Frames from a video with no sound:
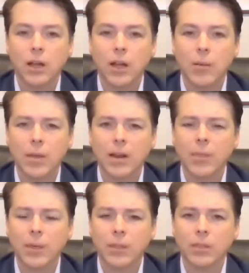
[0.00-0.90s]
and I
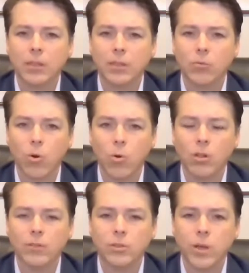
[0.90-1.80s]
think that the
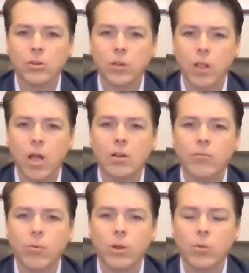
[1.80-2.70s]
role of special
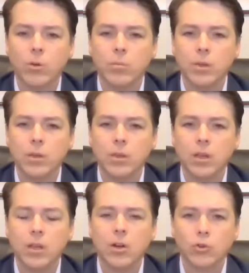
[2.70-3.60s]
envoy would be
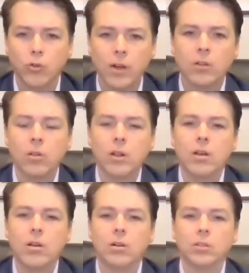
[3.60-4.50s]
critical
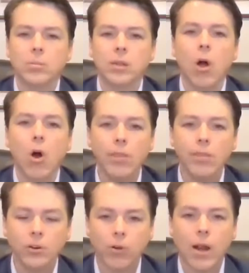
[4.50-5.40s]
here, to be on
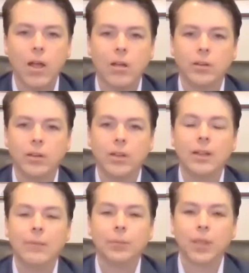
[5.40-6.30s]
the ground,
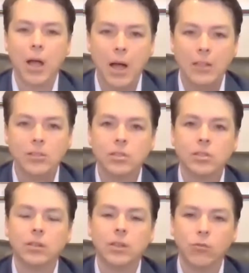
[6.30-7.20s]

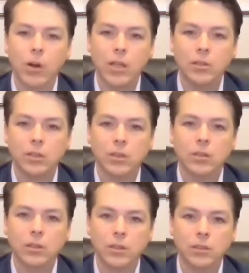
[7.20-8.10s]
constantly
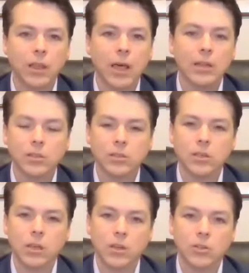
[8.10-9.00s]
raising these
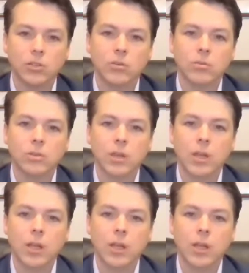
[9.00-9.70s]
legacy issues.